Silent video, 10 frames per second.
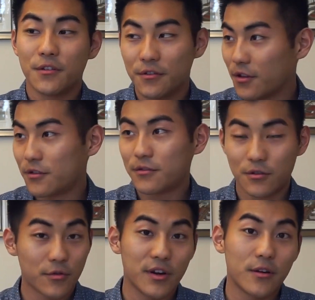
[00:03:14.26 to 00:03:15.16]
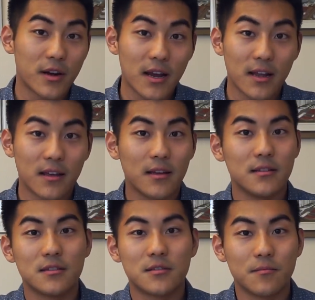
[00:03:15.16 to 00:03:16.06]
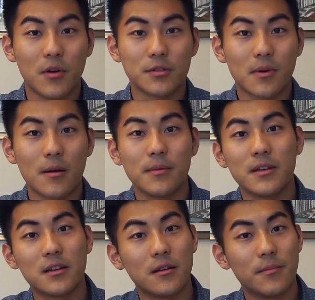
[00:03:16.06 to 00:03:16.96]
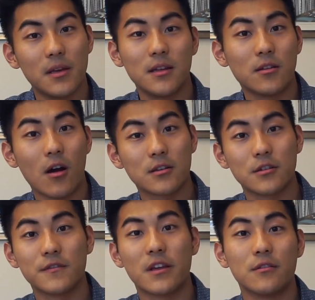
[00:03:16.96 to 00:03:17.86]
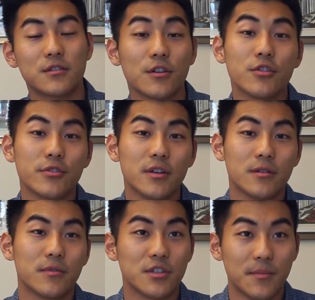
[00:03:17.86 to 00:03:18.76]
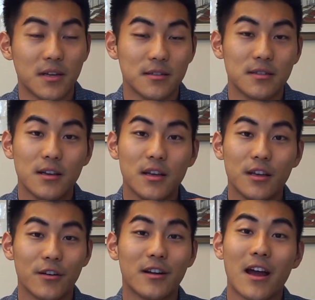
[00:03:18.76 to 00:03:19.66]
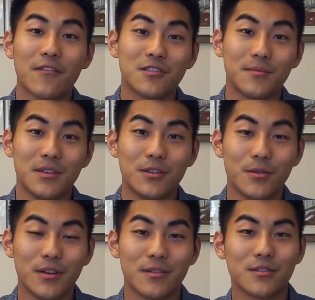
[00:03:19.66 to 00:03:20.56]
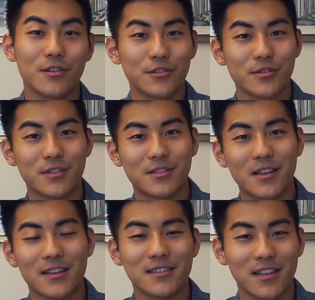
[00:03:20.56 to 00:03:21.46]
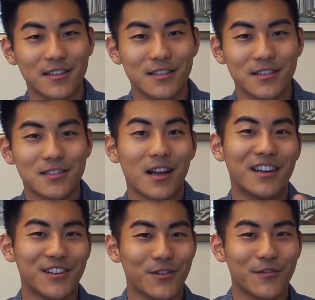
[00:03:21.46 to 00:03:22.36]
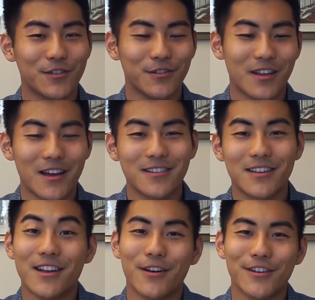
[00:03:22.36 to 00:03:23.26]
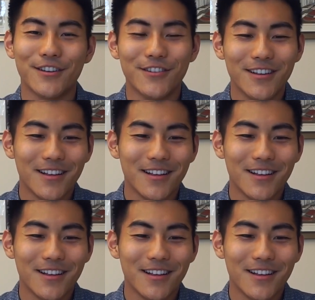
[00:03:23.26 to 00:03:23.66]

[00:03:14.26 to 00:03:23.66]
the degree you're getting is most probably going to be Doctor of Dental Surgery, which means you're going to have to be doing surgeries as a dentist. I didn't know if you knew that, now you do.